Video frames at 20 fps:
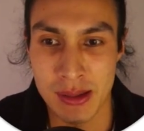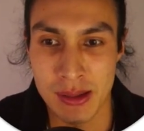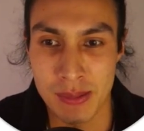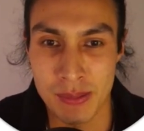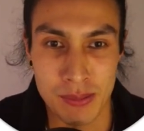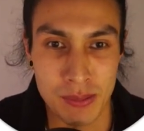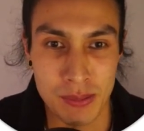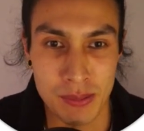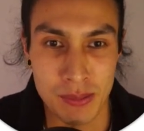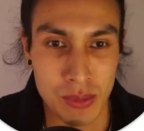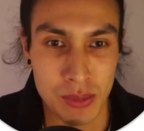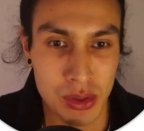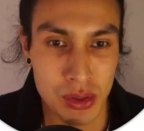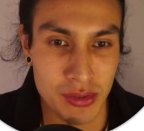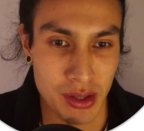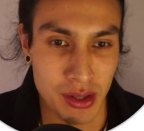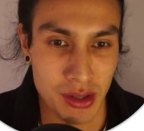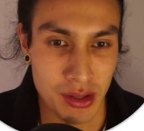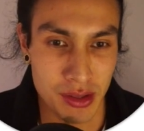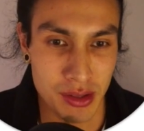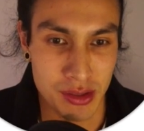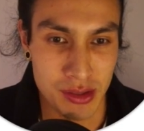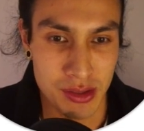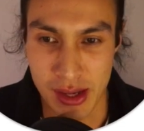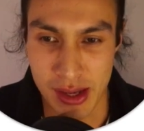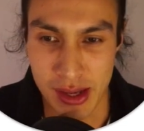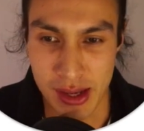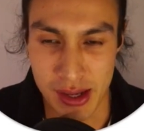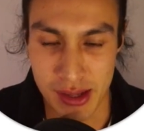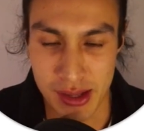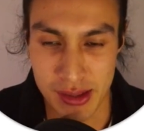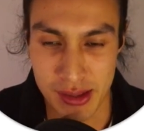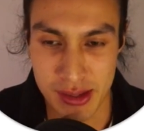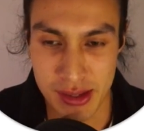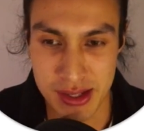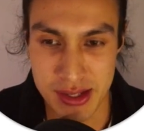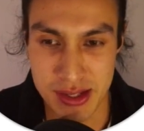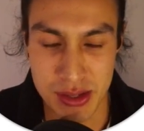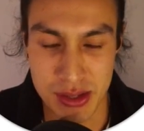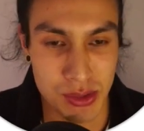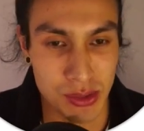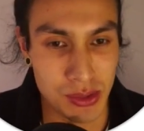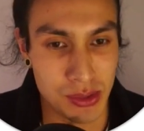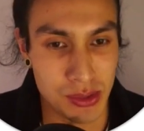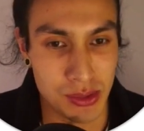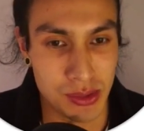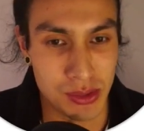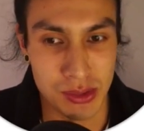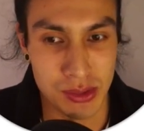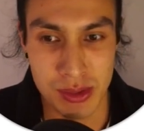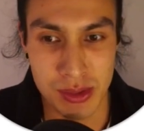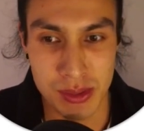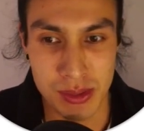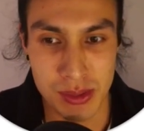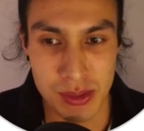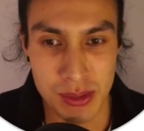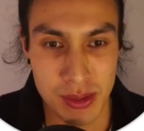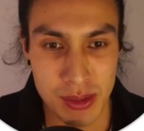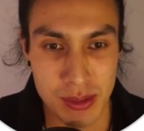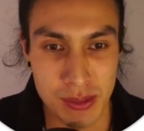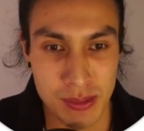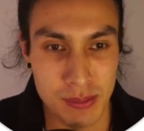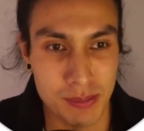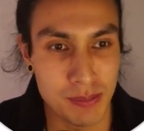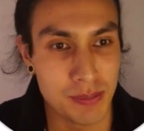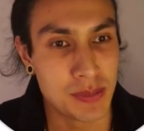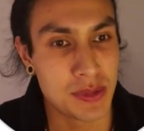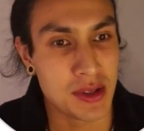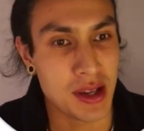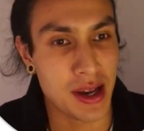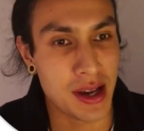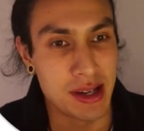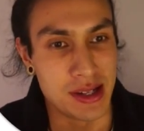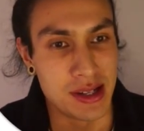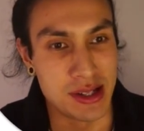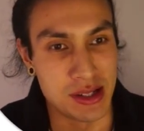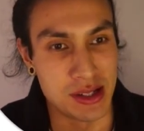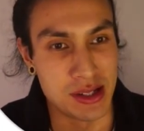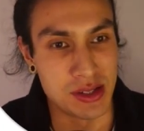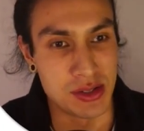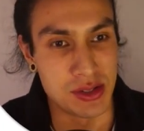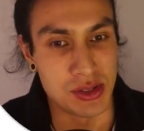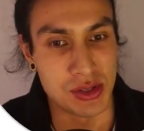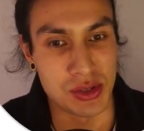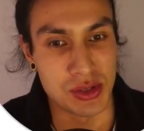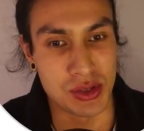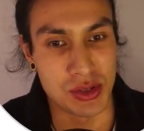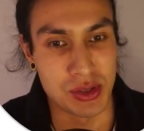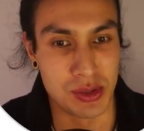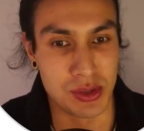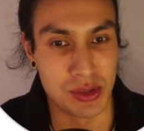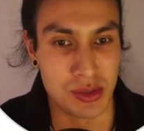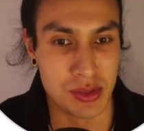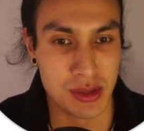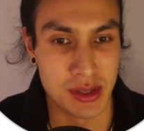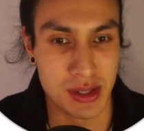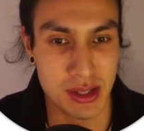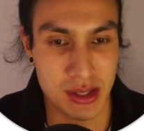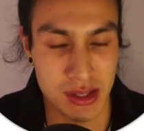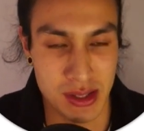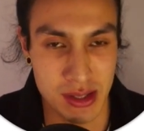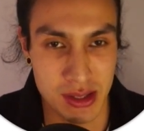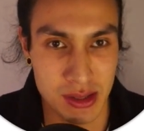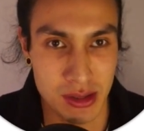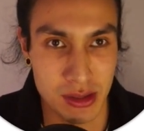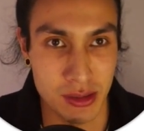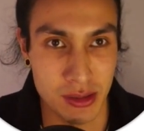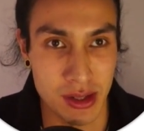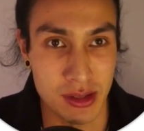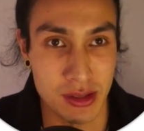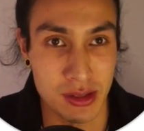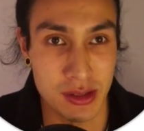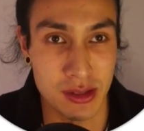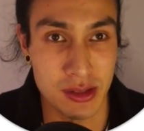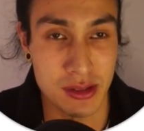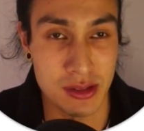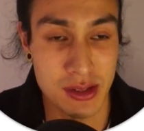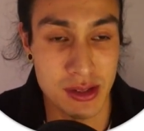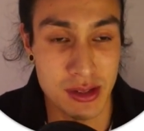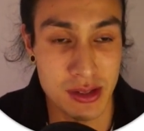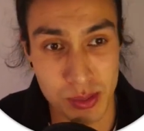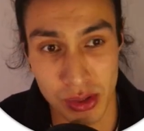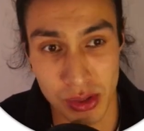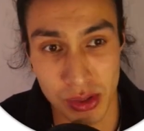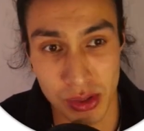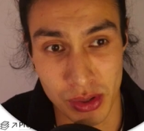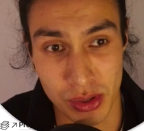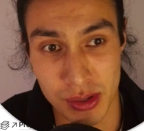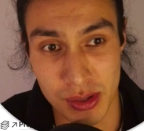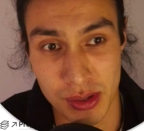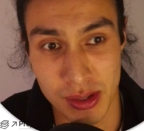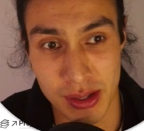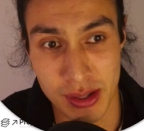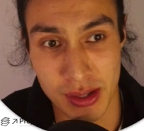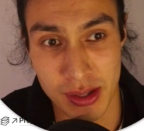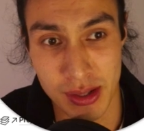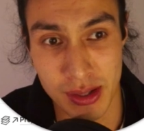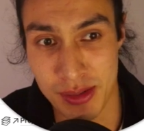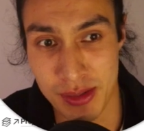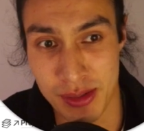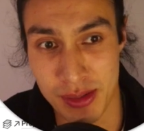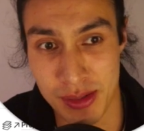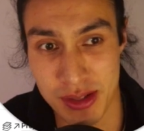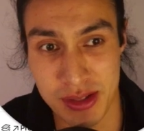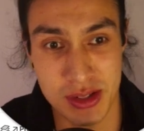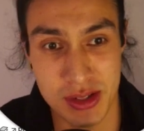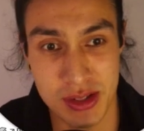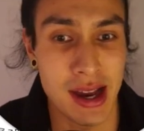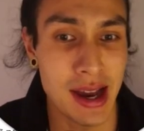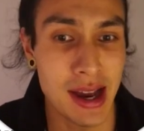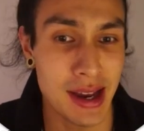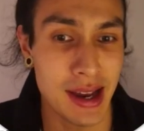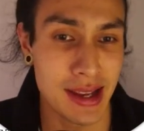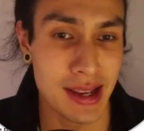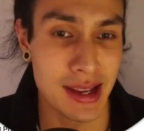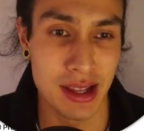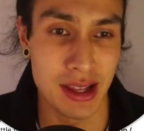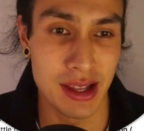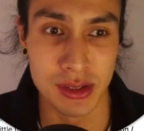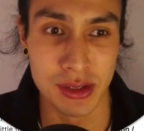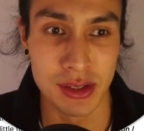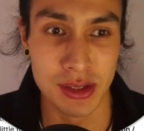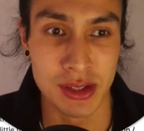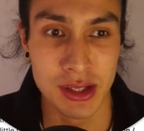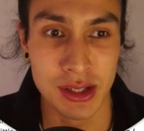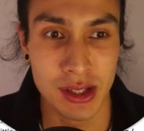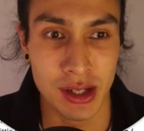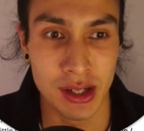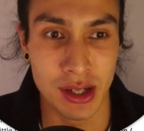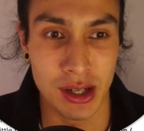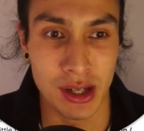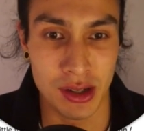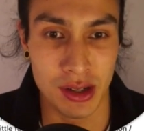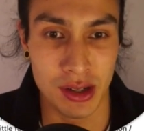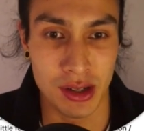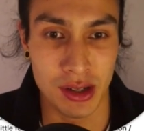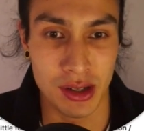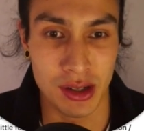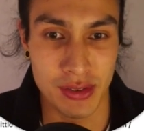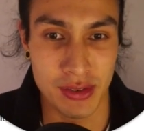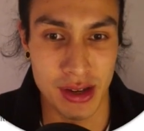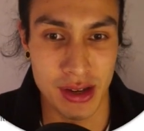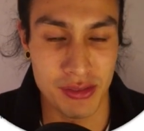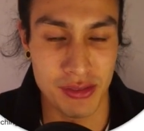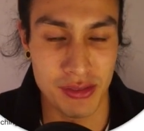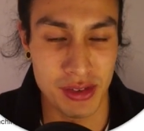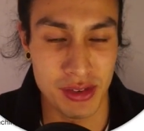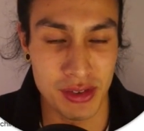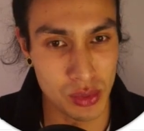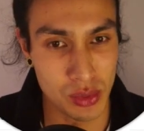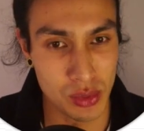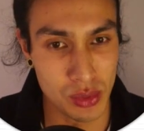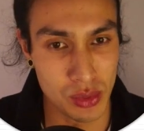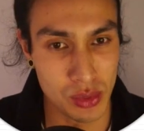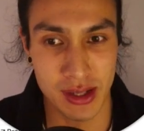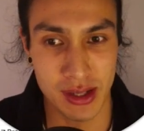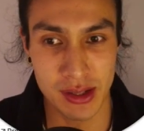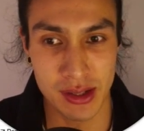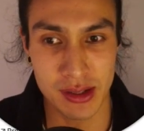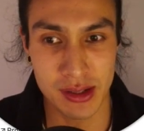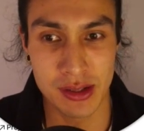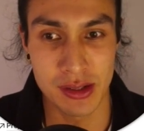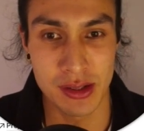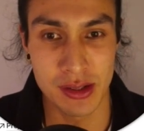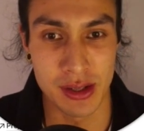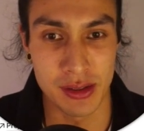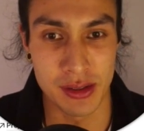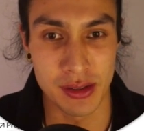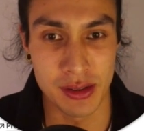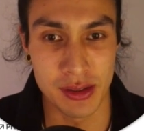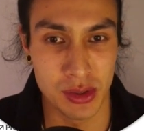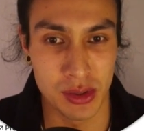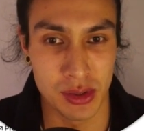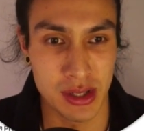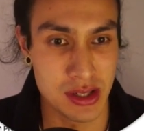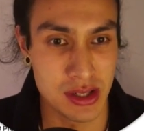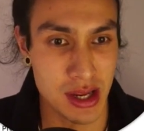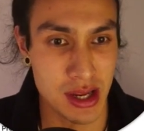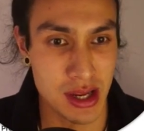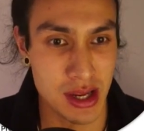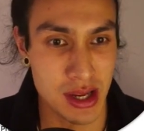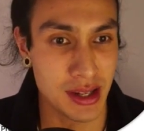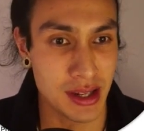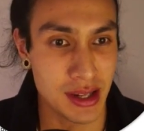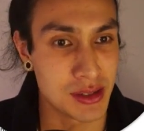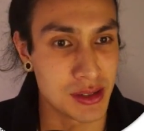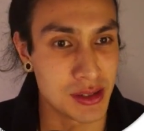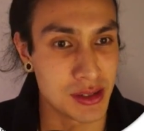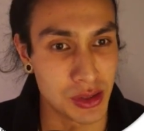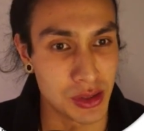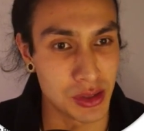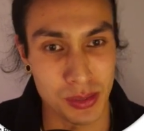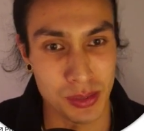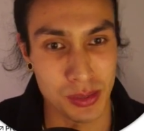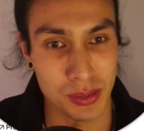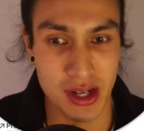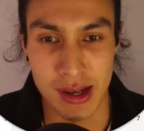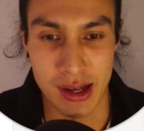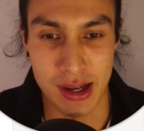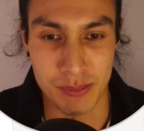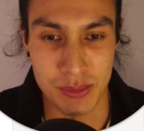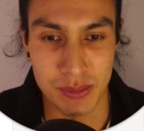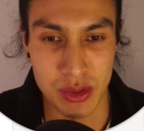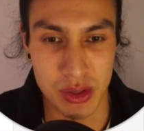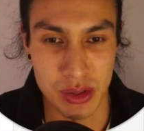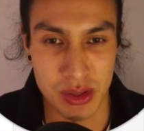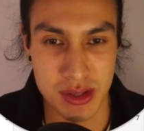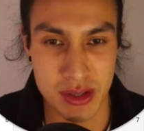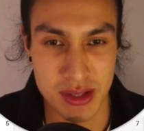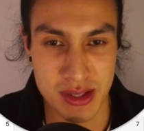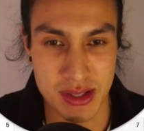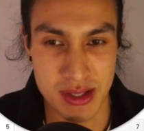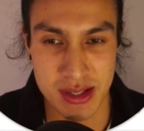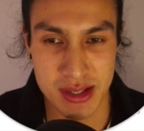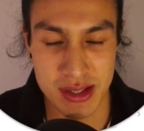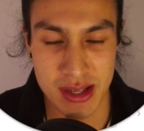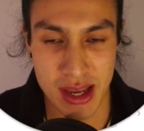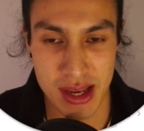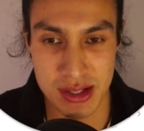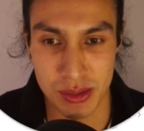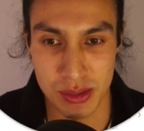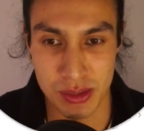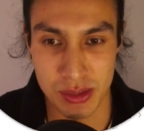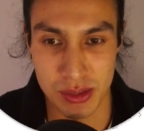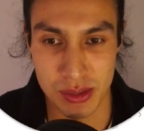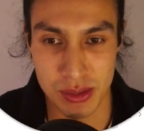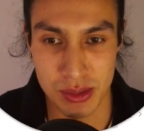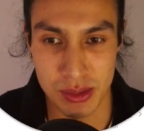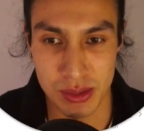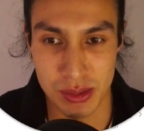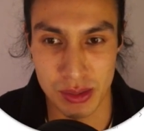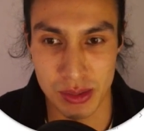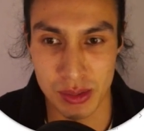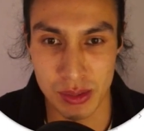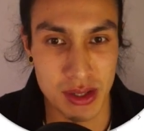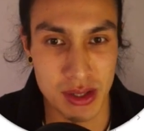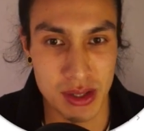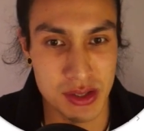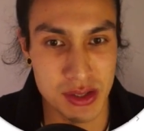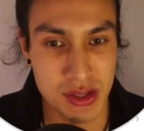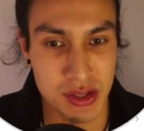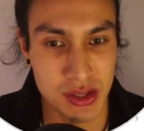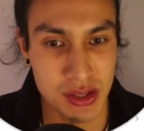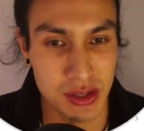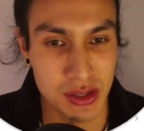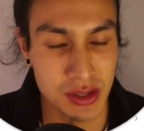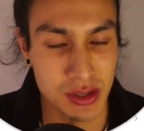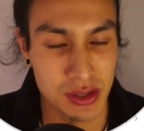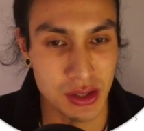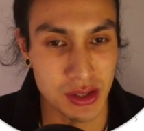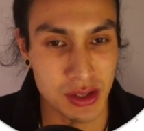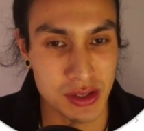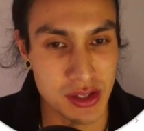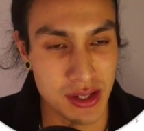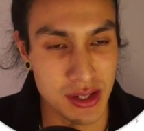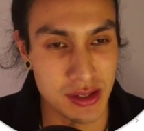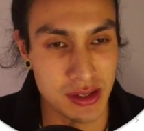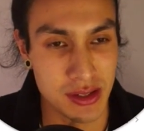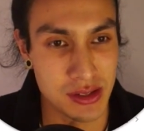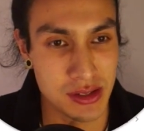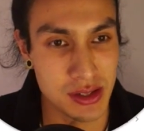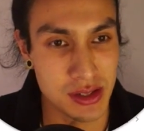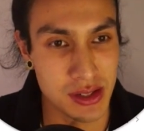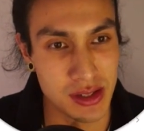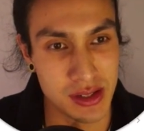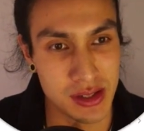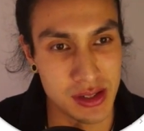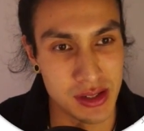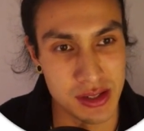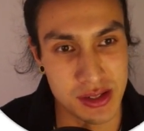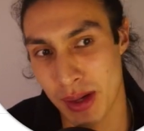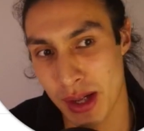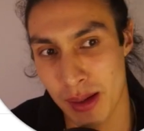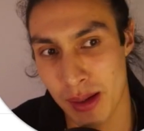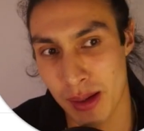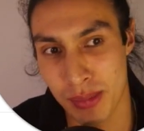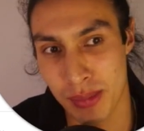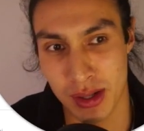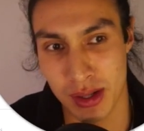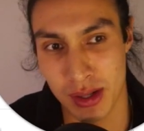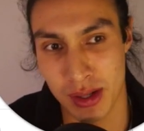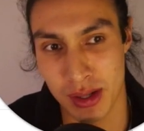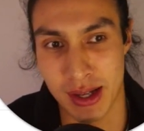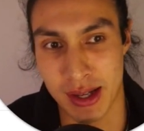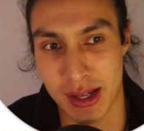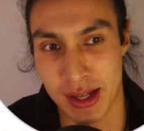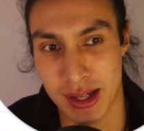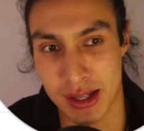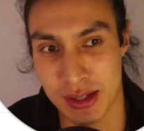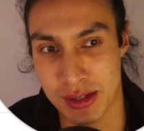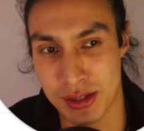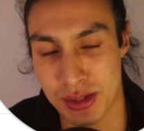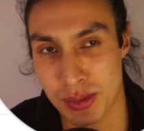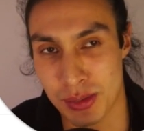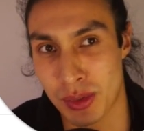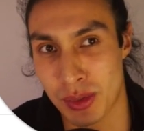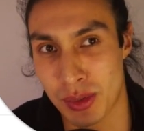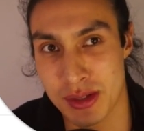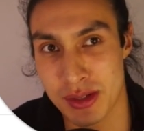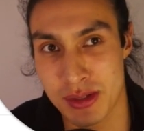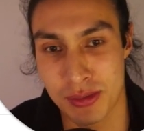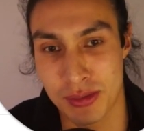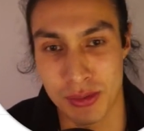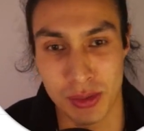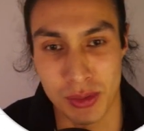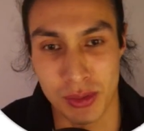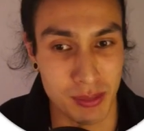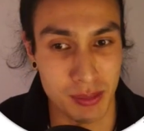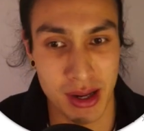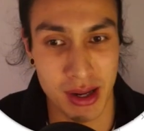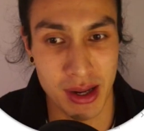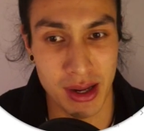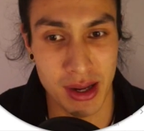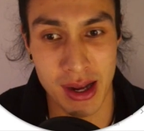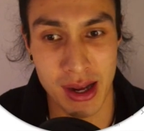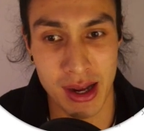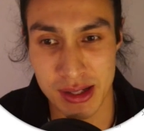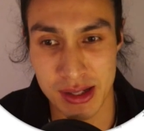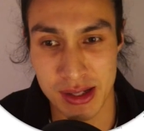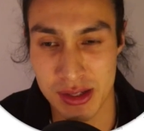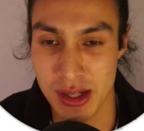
Moving on, this is all tied into the creator's dashboard. Um, this is just the high level of everything that's moving from your intake to your projects. You can set what content is coming up and what's falling behind.